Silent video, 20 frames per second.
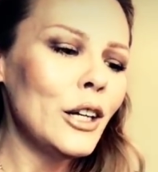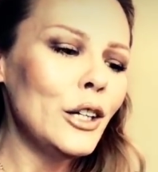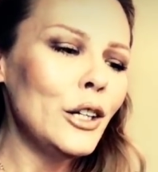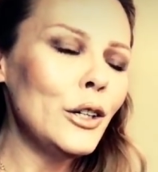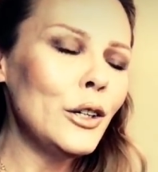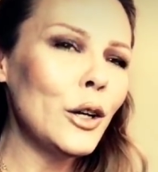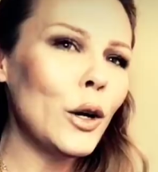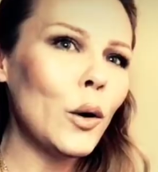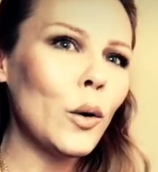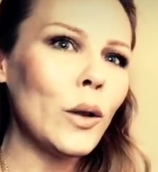
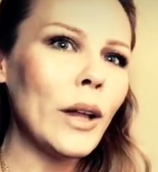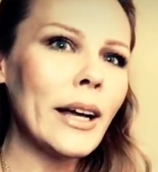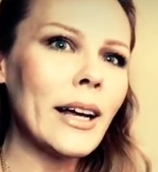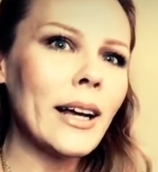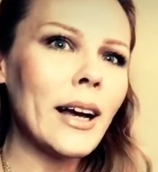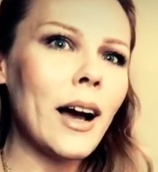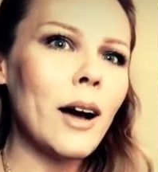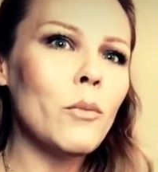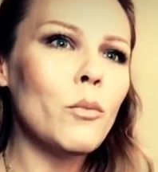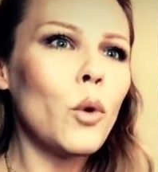you know,
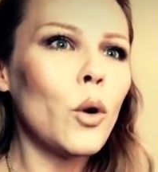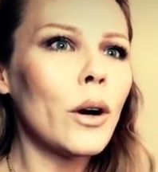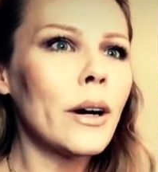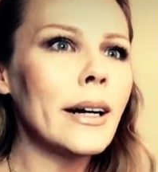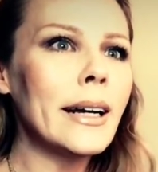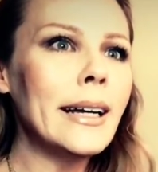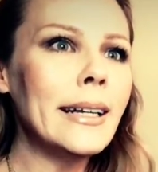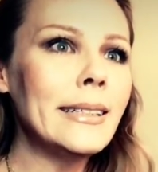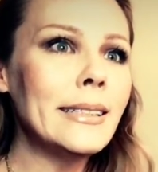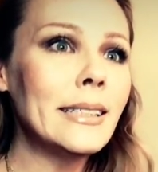like a
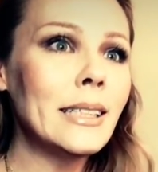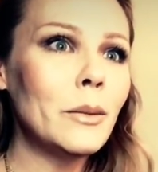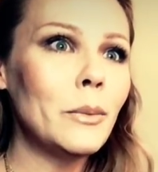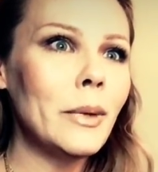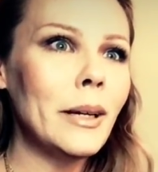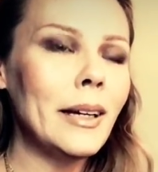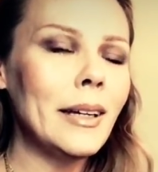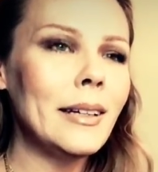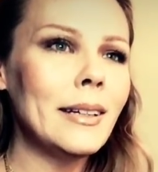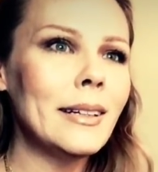more
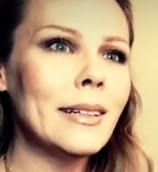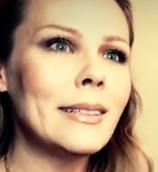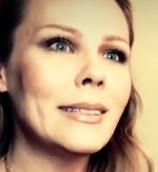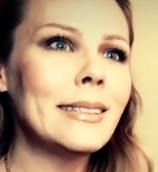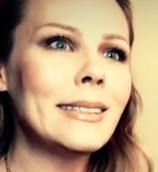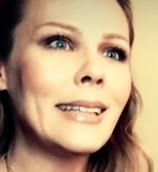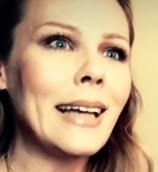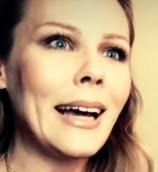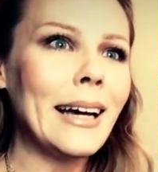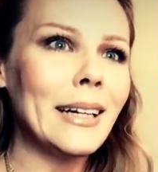intimate
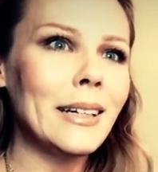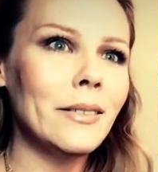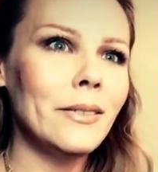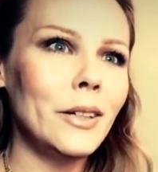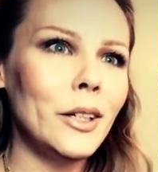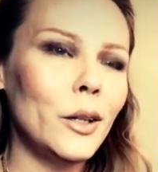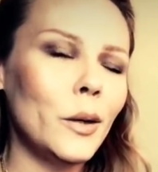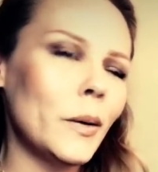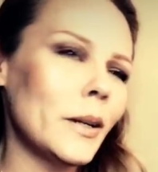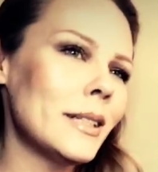side
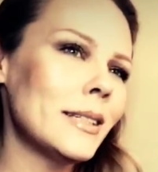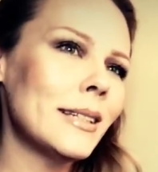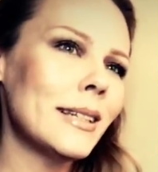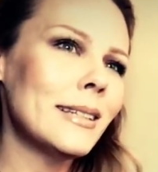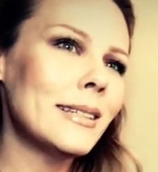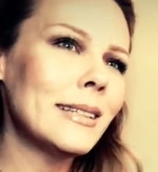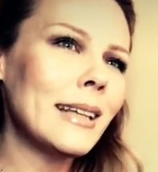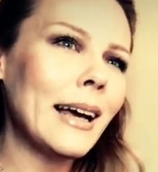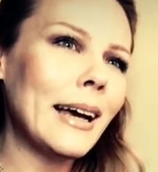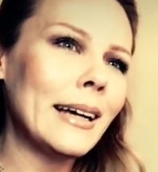of you. It's the
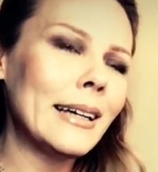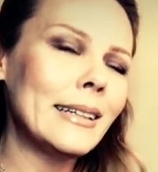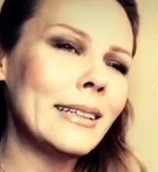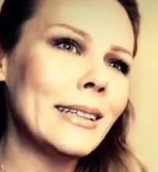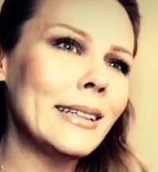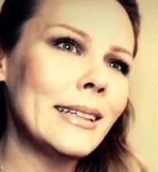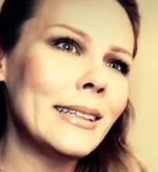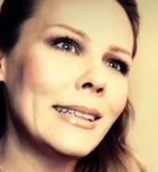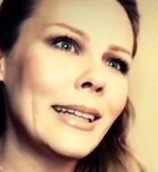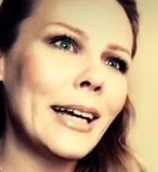
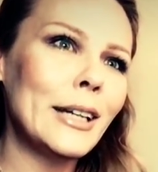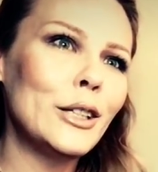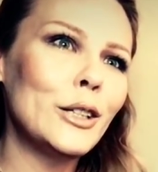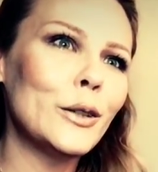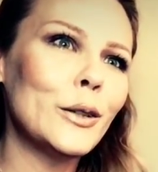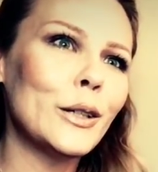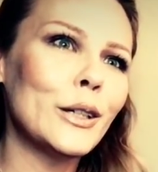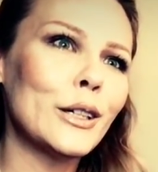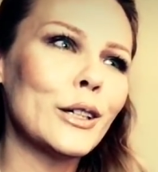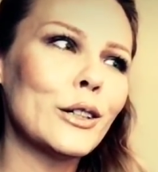side that
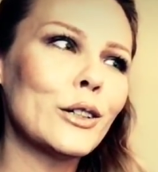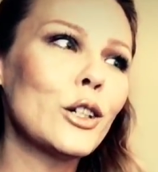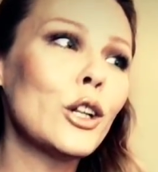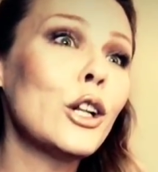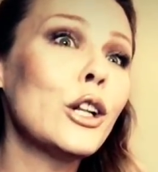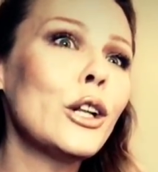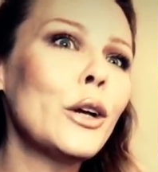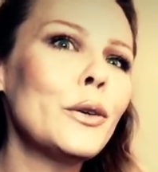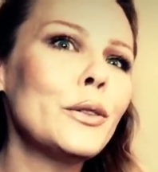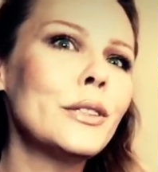your
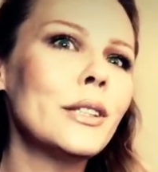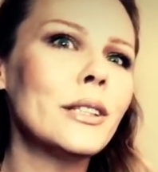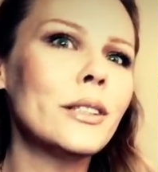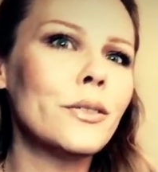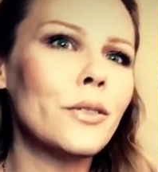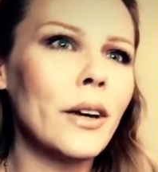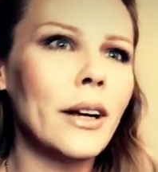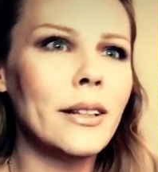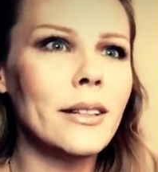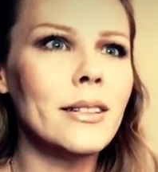
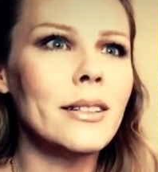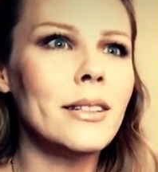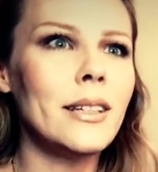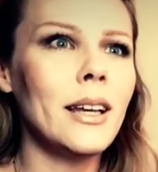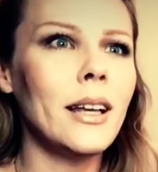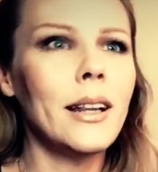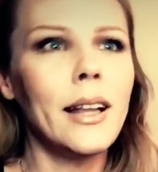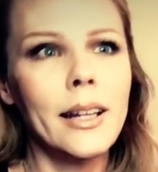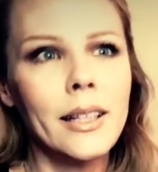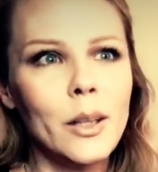closest friends
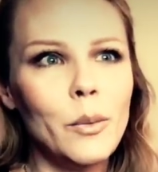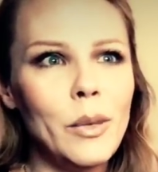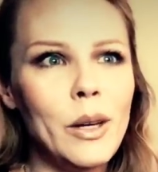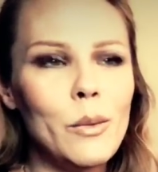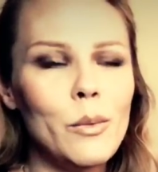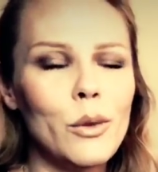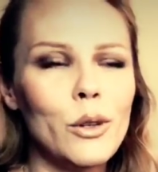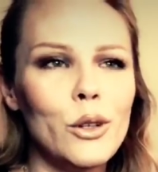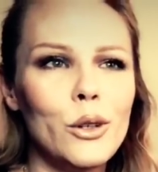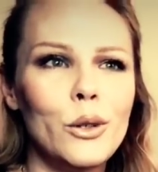see, like the
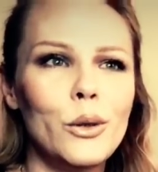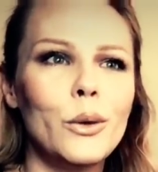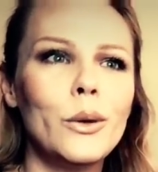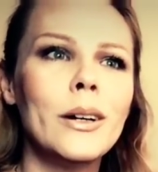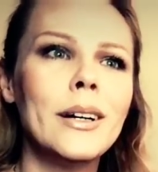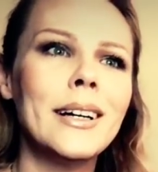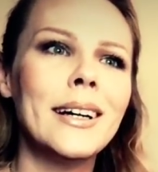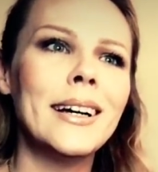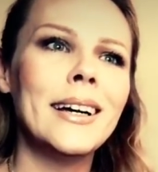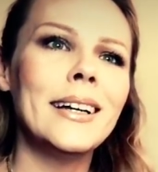people who
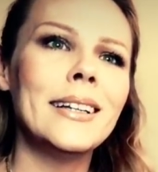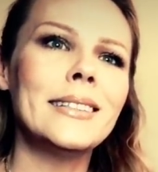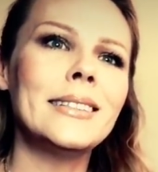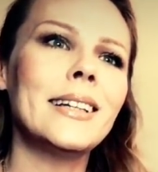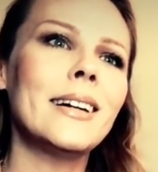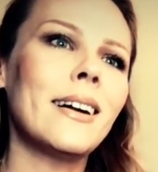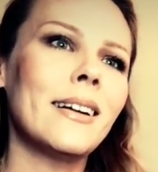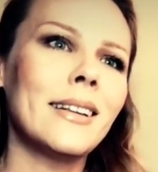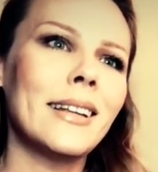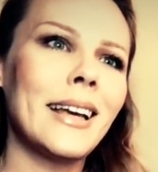
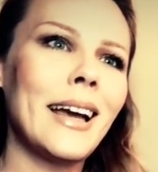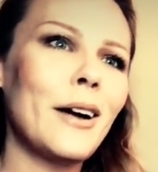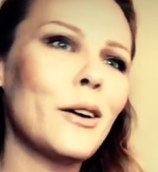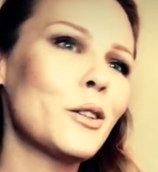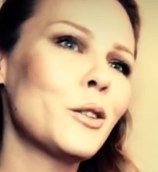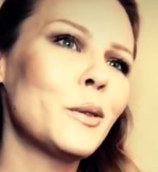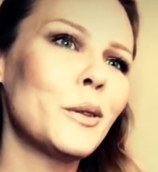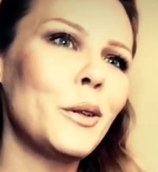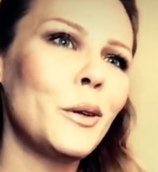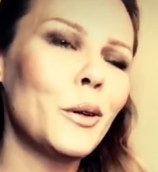sit on the
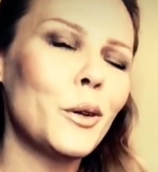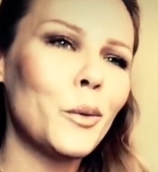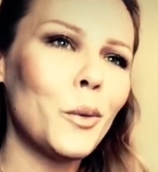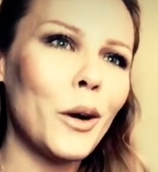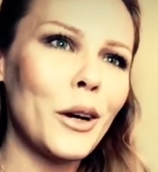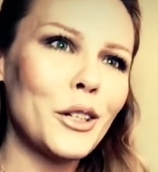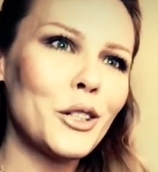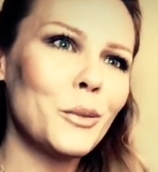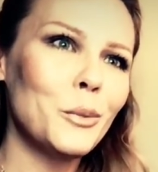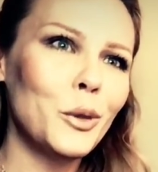couch with you and
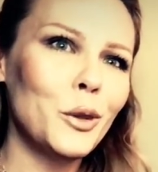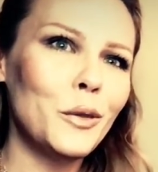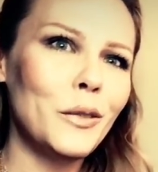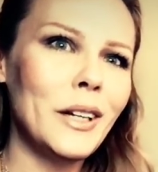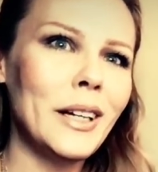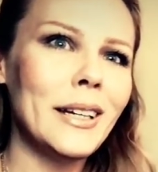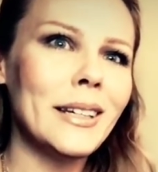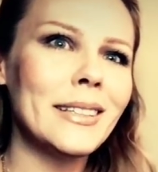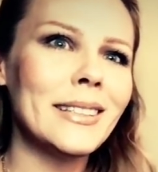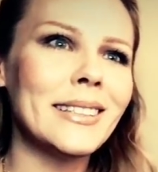watch
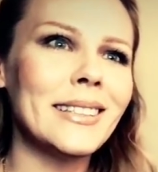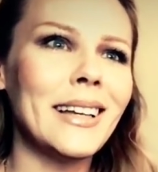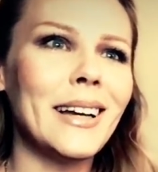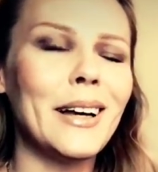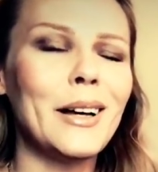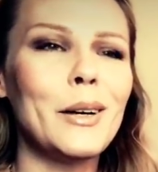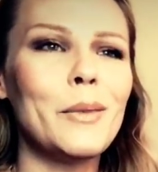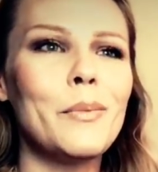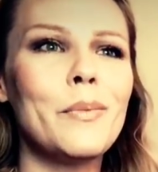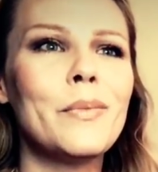movies,
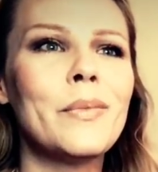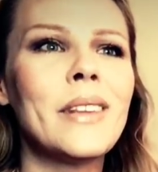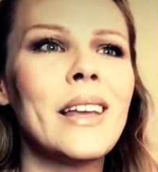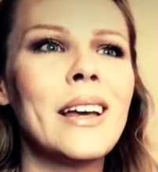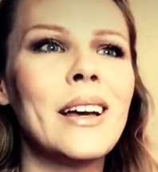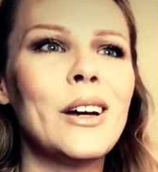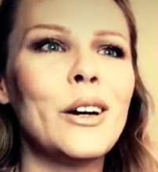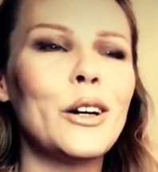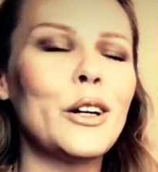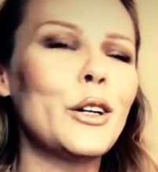
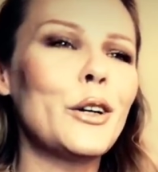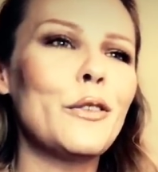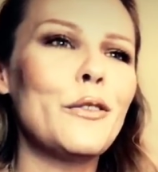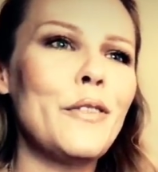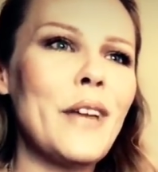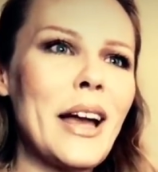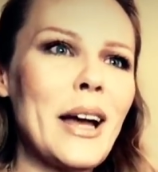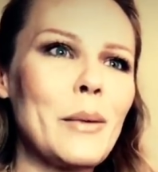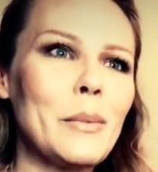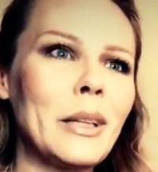or your
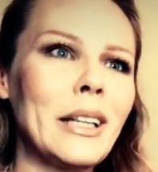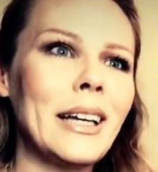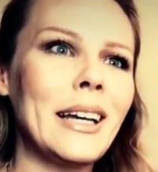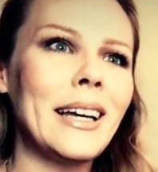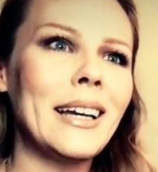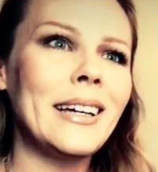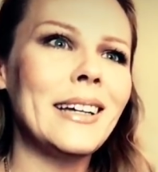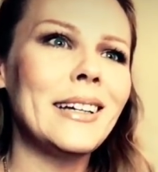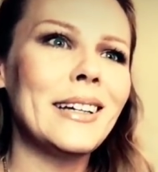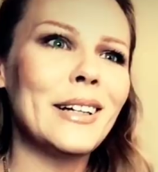
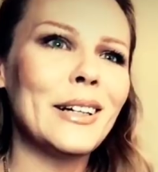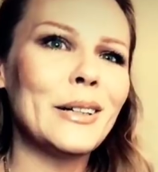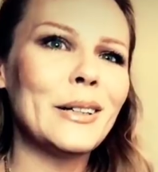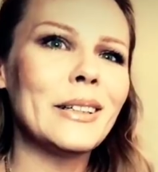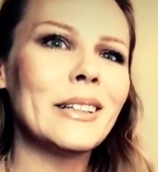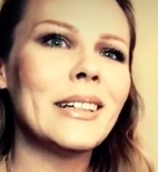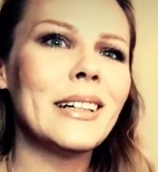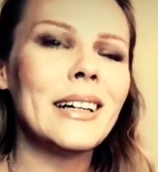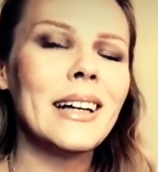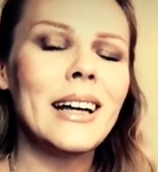family, you know.